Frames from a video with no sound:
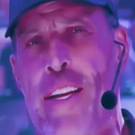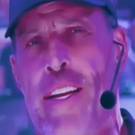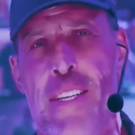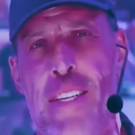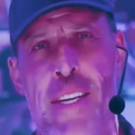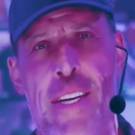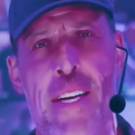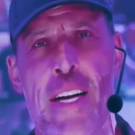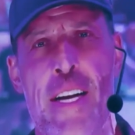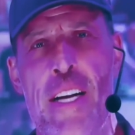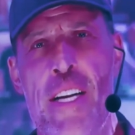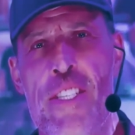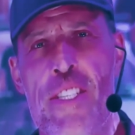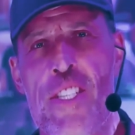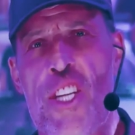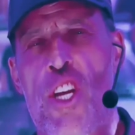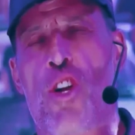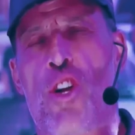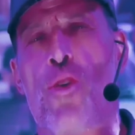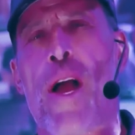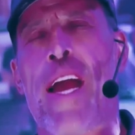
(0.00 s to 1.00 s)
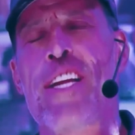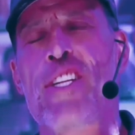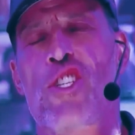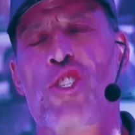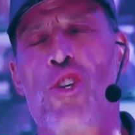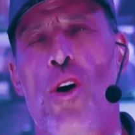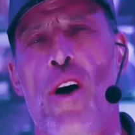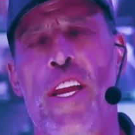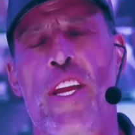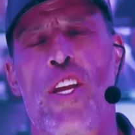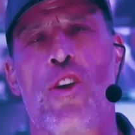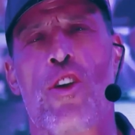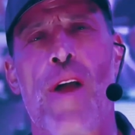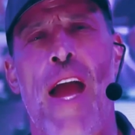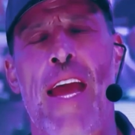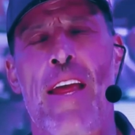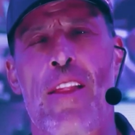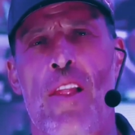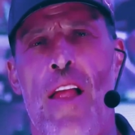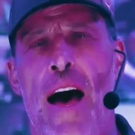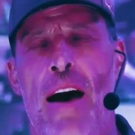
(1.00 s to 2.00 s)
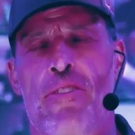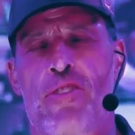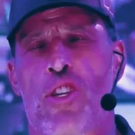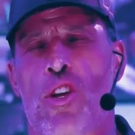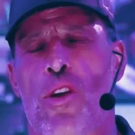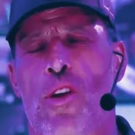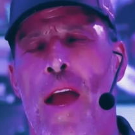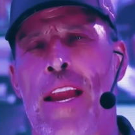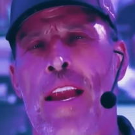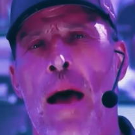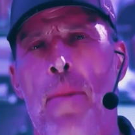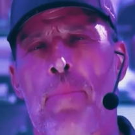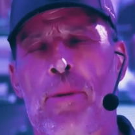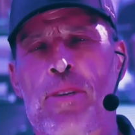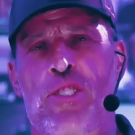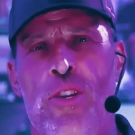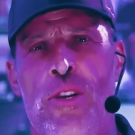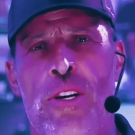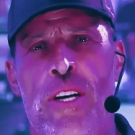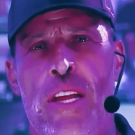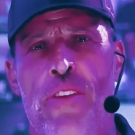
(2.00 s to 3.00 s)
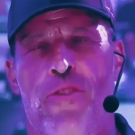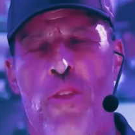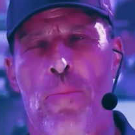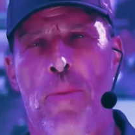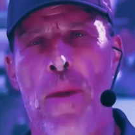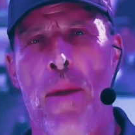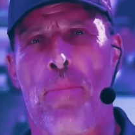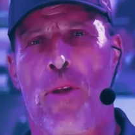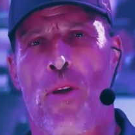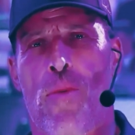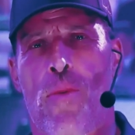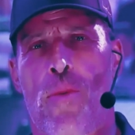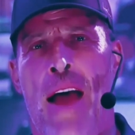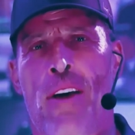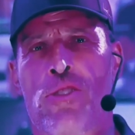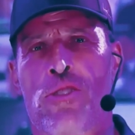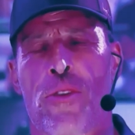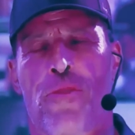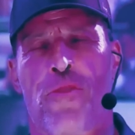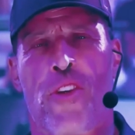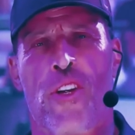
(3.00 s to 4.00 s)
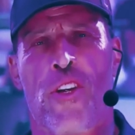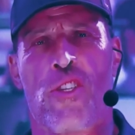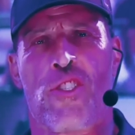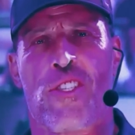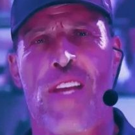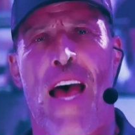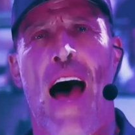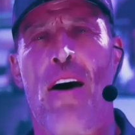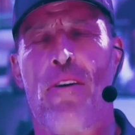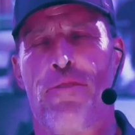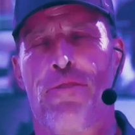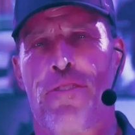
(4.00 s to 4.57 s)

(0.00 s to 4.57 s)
To create joy, to create love, to create opportunity for the people around you, for yourself.